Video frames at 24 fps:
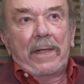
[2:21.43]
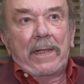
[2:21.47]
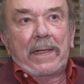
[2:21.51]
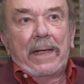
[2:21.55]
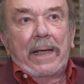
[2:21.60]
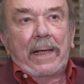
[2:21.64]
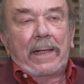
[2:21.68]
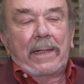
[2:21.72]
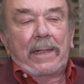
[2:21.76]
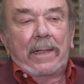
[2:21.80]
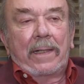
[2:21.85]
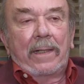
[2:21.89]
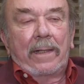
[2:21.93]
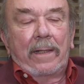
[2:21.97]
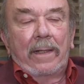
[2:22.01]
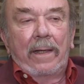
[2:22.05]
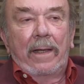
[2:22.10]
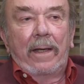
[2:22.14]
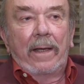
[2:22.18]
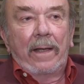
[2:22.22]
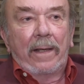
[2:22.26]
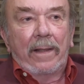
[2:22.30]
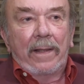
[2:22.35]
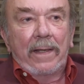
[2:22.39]
sector,
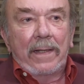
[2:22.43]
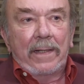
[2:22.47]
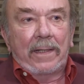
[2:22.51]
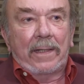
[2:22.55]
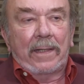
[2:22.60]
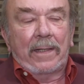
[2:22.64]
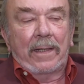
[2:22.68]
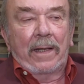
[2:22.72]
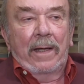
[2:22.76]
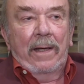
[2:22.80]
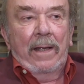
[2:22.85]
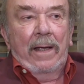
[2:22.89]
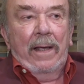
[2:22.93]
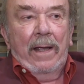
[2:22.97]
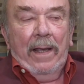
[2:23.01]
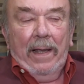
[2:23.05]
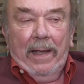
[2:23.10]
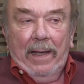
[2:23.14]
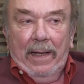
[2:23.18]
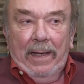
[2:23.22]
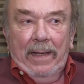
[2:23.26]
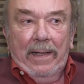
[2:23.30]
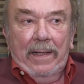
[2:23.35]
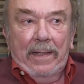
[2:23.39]
and this
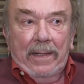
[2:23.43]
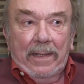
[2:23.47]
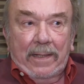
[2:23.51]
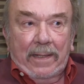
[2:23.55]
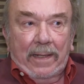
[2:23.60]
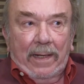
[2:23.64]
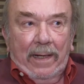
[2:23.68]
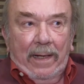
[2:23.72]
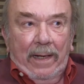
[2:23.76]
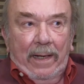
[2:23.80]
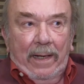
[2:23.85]
is